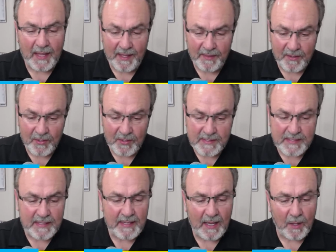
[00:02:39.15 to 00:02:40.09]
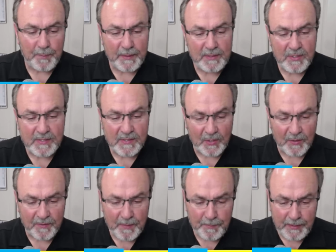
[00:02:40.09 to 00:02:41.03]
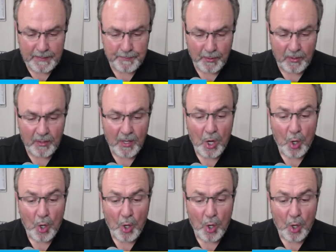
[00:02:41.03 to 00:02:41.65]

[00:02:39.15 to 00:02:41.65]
others in helping you serve the people